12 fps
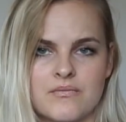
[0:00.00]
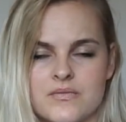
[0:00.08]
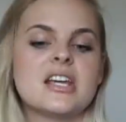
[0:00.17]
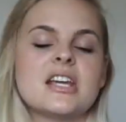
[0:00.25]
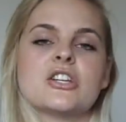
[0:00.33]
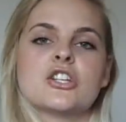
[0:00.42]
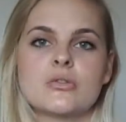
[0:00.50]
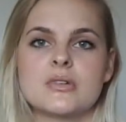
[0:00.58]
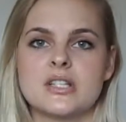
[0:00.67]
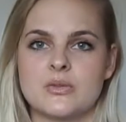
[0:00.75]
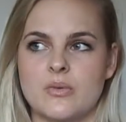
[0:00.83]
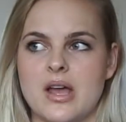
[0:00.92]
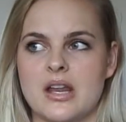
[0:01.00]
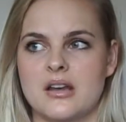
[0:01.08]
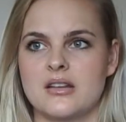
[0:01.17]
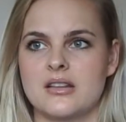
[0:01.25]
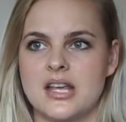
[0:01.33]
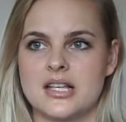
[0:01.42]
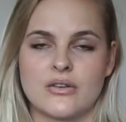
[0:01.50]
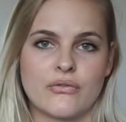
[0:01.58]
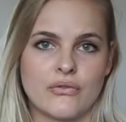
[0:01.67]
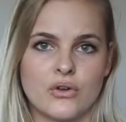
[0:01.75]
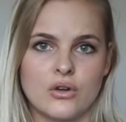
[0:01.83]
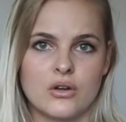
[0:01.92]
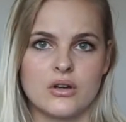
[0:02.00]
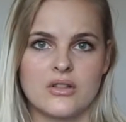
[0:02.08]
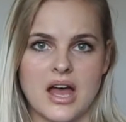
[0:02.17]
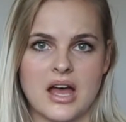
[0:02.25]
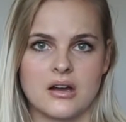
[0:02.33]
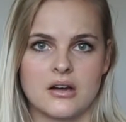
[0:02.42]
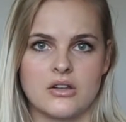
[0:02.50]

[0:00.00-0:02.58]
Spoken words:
The issue is when there's a food that